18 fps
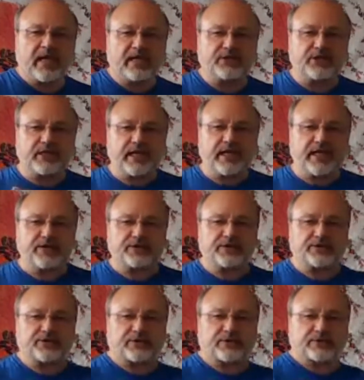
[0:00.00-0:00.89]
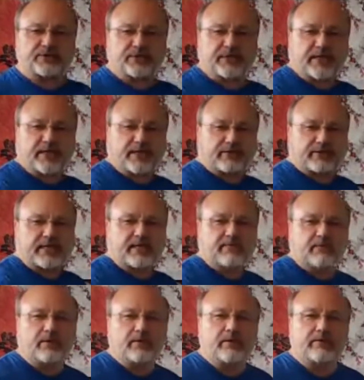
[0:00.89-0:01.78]
Education turns into
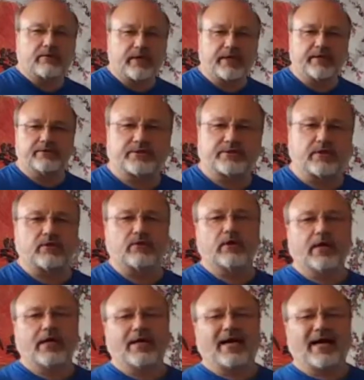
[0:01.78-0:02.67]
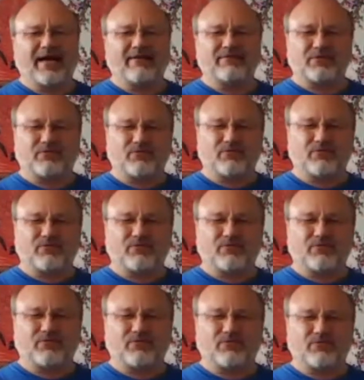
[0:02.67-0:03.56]
entertainment, right? So
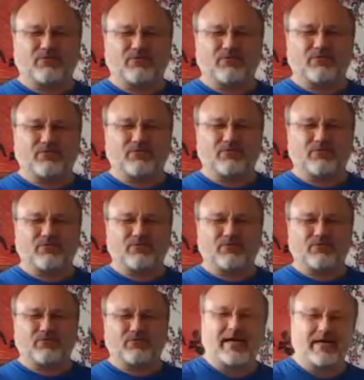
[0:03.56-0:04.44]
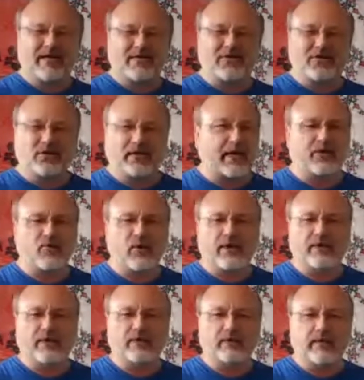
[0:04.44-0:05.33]
I have to walk this fine line like, I don't know
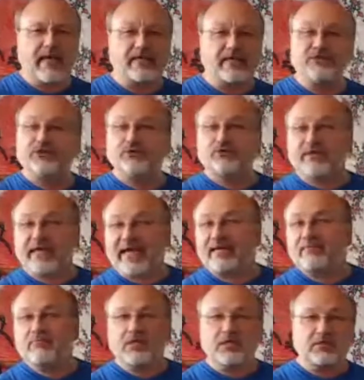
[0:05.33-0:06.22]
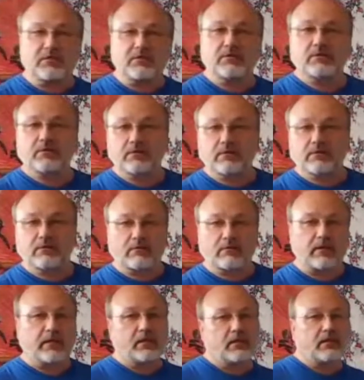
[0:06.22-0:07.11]
what, edutainment,
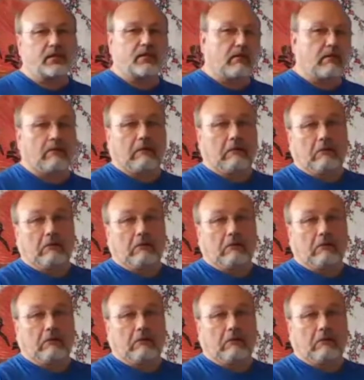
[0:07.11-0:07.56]
right?